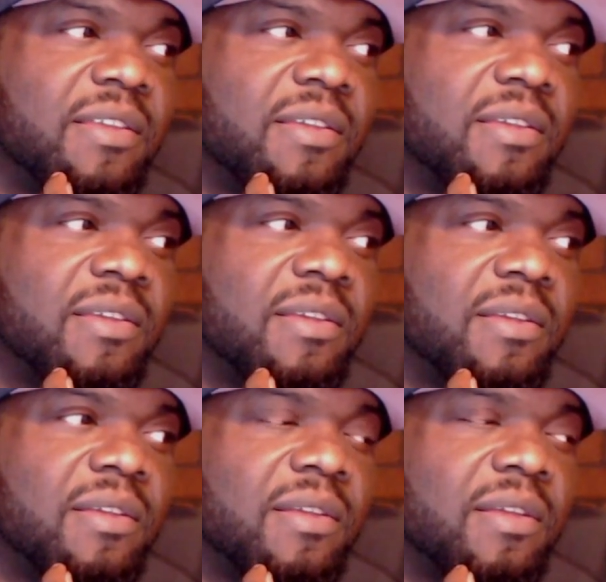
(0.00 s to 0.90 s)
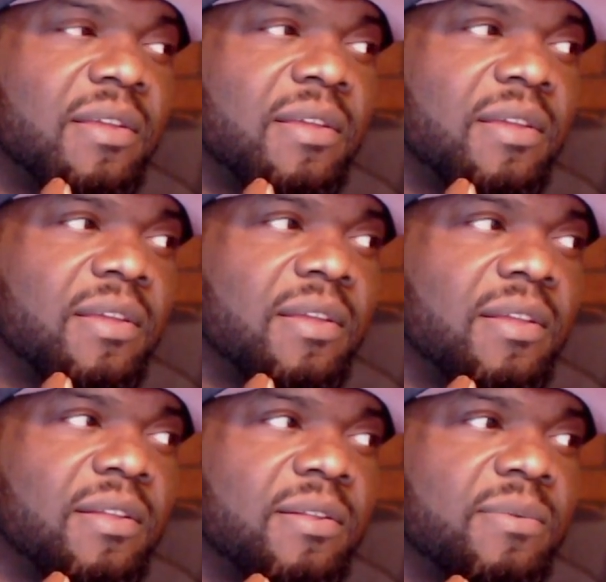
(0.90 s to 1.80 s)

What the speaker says: Nothing is said.